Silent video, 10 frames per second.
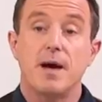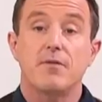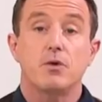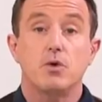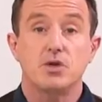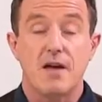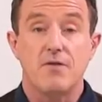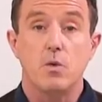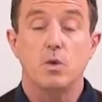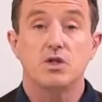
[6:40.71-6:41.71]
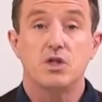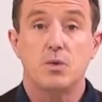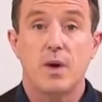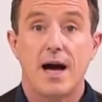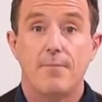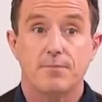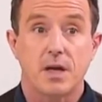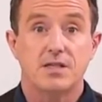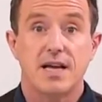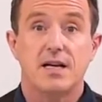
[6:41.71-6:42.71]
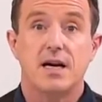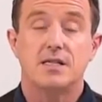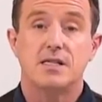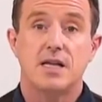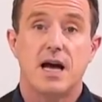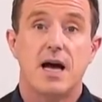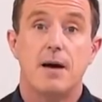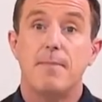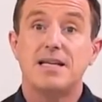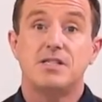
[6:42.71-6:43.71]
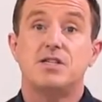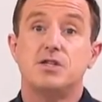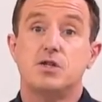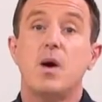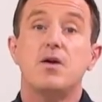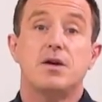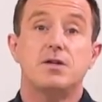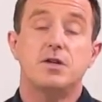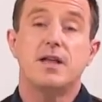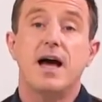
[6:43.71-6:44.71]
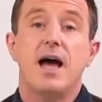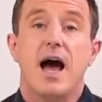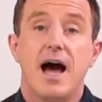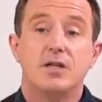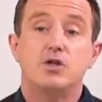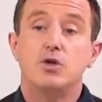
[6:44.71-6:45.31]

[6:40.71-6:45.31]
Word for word: And of course, if you want to um, send us uh, messages as well, you can do that uh,